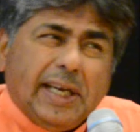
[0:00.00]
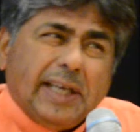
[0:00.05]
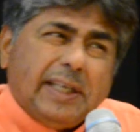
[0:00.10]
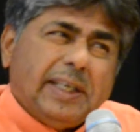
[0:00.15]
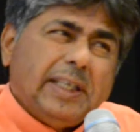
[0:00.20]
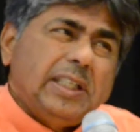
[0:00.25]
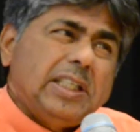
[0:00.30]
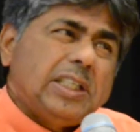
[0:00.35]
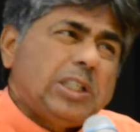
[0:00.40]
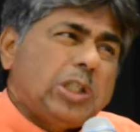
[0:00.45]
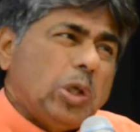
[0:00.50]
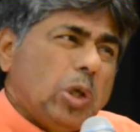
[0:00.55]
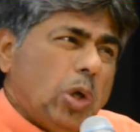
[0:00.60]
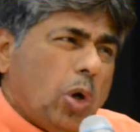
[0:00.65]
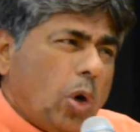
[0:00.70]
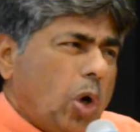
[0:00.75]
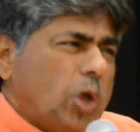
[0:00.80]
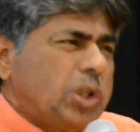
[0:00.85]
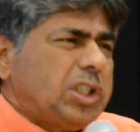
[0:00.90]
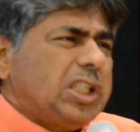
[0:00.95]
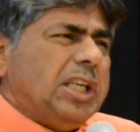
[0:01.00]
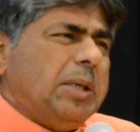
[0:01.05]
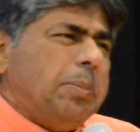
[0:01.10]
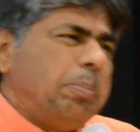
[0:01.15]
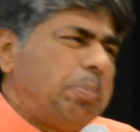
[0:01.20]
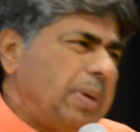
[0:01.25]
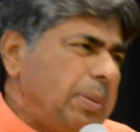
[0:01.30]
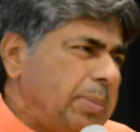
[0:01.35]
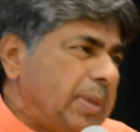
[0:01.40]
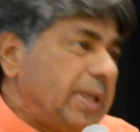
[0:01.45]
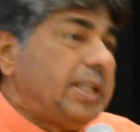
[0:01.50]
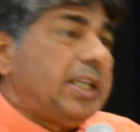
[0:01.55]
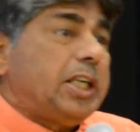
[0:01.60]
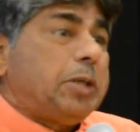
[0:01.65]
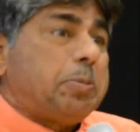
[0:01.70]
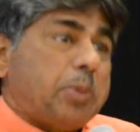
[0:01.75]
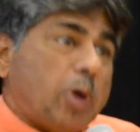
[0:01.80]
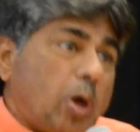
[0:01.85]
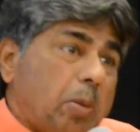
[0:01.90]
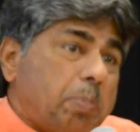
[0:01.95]
Getting these laws
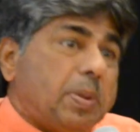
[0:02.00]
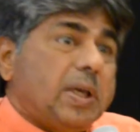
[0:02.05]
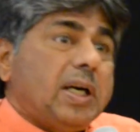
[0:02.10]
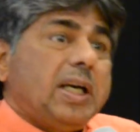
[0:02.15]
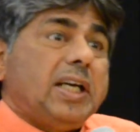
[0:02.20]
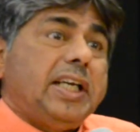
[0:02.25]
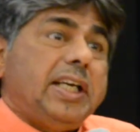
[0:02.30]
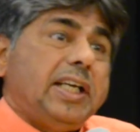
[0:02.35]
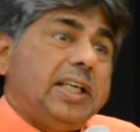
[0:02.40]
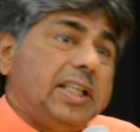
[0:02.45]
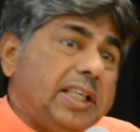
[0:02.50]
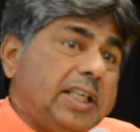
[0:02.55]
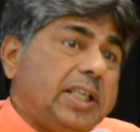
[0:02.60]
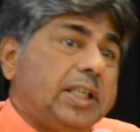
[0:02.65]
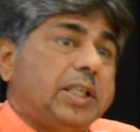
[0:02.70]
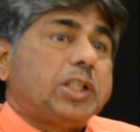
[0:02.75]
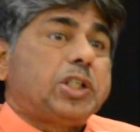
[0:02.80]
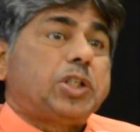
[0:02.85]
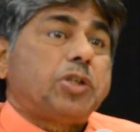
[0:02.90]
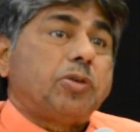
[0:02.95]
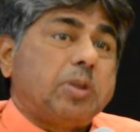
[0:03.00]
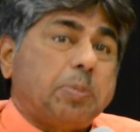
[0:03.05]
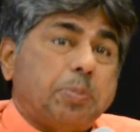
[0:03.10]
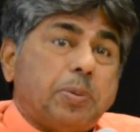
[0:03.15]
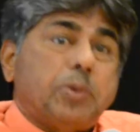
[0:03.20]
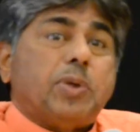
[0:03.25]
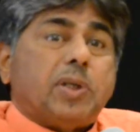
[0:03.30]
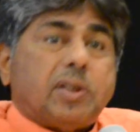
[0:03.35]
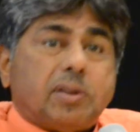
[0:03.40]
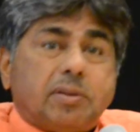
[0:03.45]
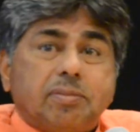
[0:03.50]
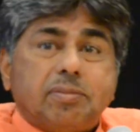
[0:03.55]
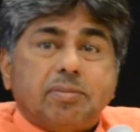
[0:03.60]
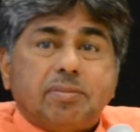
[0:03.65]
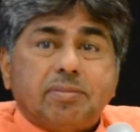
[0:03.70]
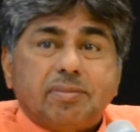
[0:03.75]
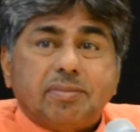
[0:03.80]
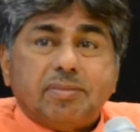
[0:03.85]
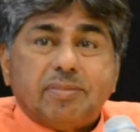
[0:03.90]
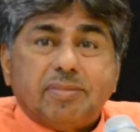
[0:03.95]
implemented properly in the interest of the poor
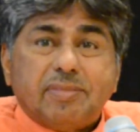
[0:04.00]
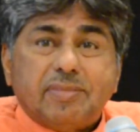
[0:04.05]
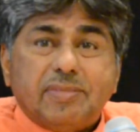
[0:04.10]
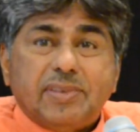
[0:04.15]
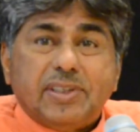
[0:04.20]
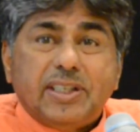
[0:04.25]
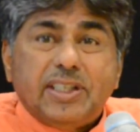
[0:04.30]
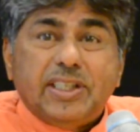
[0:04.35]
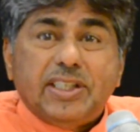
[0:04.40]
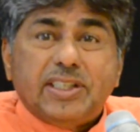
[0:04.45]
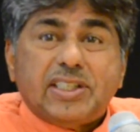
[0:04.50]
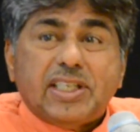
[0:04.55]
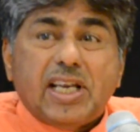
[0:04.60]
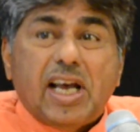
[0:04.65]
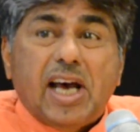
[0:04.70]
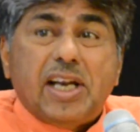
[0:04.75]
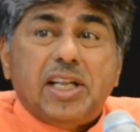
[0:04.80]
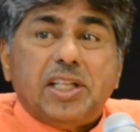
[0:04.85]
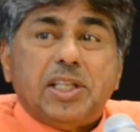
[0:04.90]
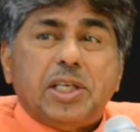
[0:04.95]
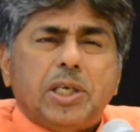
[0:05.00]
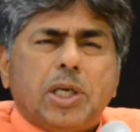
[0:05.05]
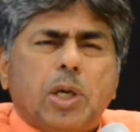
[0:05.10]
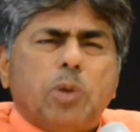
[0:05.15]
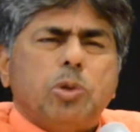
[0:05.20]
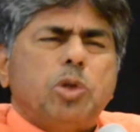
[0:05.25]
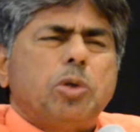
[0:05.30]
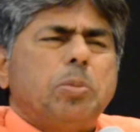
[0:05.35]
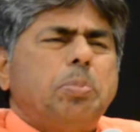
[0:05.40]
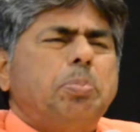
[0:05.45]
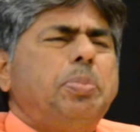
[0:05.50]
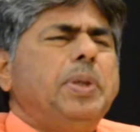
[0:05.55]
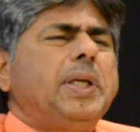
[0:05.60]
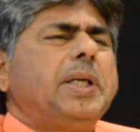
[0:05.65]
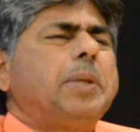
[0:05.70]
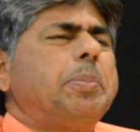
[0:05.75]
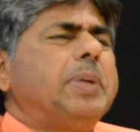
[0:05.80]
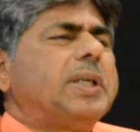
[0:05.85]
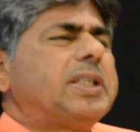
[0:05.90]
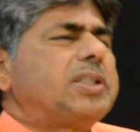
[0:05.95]
is another round of
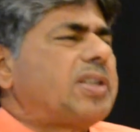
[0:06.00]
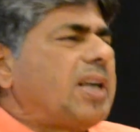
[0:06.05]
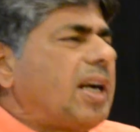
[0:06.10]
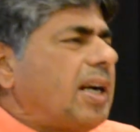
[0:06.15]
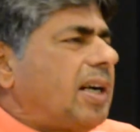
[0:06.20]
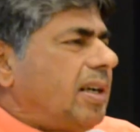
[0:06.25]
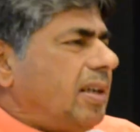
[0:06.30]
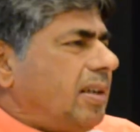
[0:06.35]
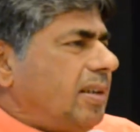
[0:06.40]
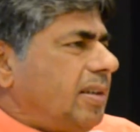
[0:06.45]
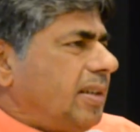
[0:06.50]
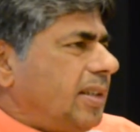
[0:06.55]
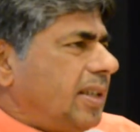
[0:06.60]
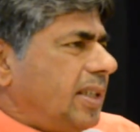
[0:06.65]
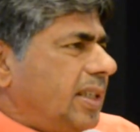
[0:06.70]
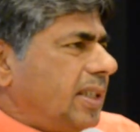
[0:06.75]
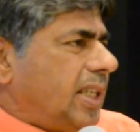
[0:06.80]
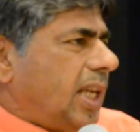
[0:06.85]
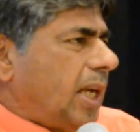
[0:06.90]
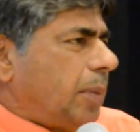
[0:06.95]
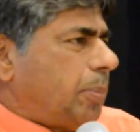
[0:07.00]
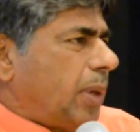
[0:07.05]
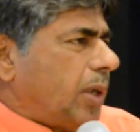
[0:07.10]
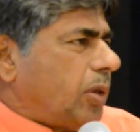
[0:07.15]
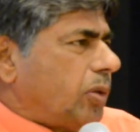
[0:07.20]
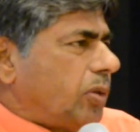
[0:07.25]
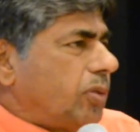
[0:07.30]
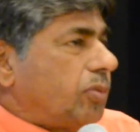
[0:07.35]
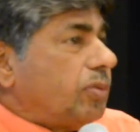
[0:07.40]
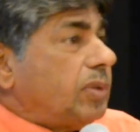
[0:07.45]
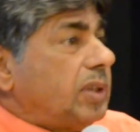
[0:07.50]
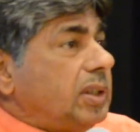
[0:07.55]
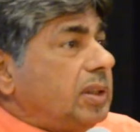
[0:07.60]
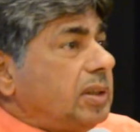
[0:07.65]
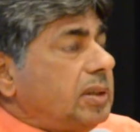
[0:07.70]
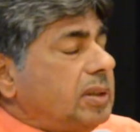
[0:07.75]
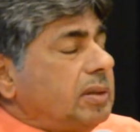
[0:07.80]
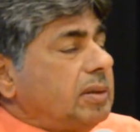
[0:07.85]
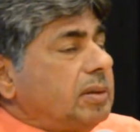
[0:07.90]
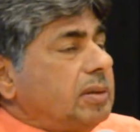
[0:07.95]
big, big struggle, that part of the world.
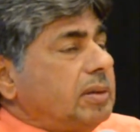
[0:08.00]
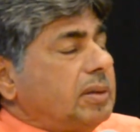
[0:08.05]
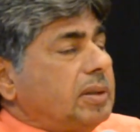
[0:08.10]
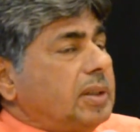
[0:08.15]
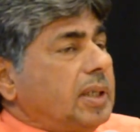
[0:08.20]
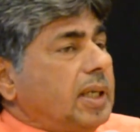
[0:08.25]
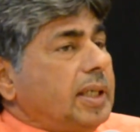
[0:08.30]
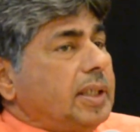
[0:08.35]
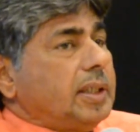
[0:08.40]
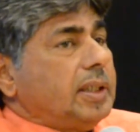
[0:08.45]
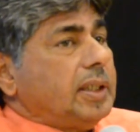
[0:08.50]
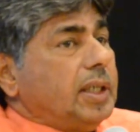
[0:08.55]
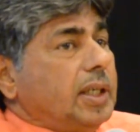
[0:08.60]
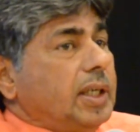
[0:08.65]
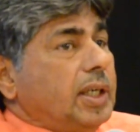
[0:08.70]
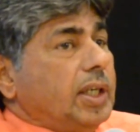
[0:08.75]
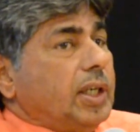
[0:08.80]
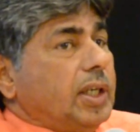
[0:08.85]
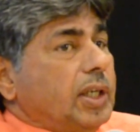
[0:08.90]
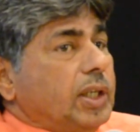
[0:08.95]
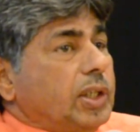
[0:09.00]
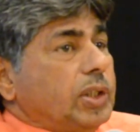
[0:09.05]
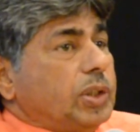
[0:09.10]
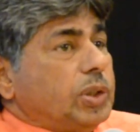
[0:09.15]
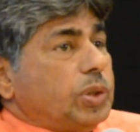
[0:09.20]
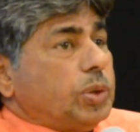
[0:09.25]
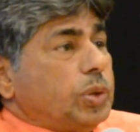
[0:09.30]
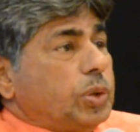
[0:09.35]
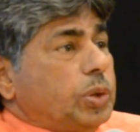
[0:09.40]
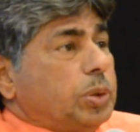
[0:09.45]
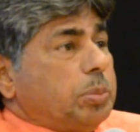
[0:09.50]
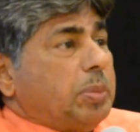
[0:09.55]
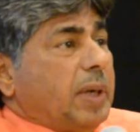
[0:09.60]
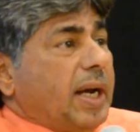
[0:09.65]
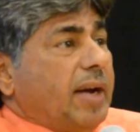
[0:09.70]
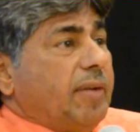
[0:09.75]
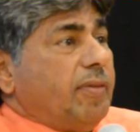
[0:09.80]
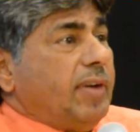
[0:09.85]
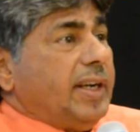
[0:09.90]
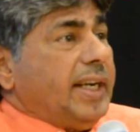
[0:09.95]
Right? So
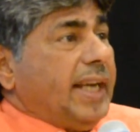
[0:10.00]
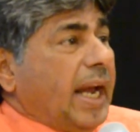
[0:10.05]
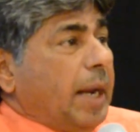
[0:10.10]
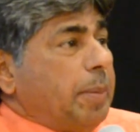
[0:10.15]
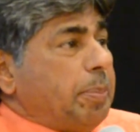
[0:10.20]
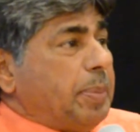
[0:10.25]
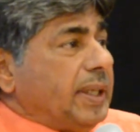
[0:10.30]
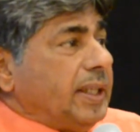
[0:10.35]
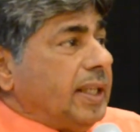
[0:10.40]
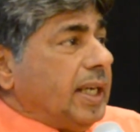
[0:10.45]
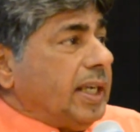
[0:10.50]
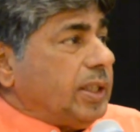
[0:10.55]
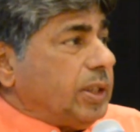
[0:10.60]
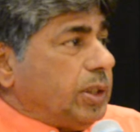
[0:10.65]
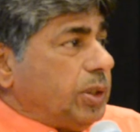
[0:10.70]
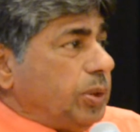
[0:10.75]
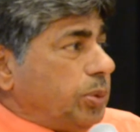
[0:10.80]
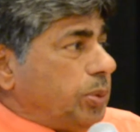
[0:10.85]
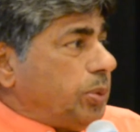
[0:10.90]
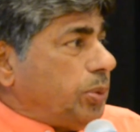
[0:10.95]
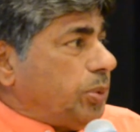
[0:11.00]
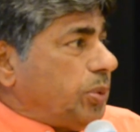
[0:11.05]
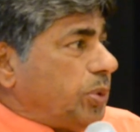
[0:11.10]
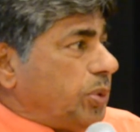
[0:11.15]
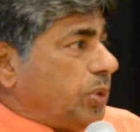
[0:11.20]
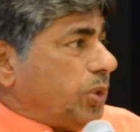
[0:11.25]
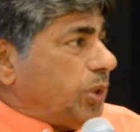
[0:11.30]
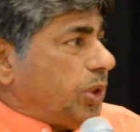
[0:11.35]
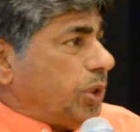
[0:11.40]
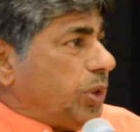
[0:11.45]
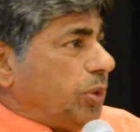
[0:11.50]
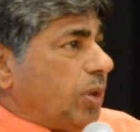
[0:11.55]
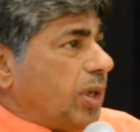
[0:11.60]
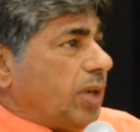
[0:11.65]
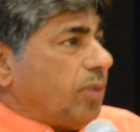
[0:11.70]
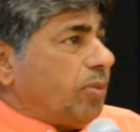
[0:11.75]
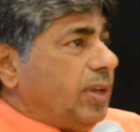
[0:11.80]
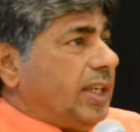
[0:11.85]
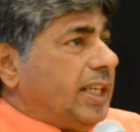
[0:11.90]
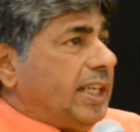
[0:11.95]
I'm very happy that you are
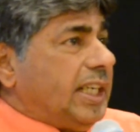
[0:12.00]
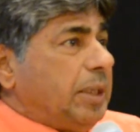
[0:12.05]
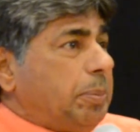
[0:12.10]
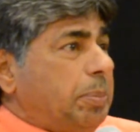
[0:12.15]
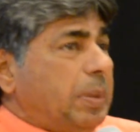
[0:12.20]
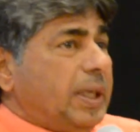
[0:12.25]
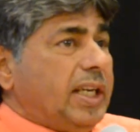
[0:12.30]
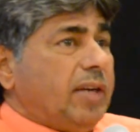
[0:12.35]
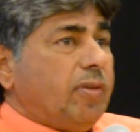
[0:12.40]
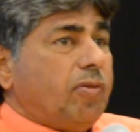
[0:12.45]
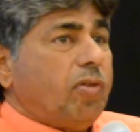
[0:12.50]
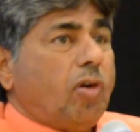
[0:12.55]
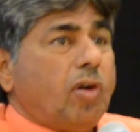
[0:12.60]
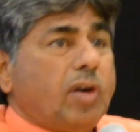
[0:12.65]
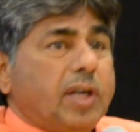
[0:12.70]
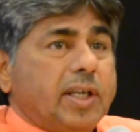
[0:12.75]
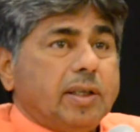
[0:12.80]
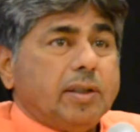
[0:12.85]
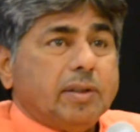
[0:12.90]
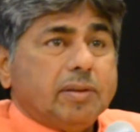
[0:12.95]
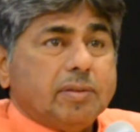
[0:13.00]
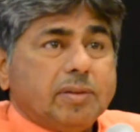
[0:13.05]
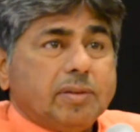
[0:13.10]
very deeply involved in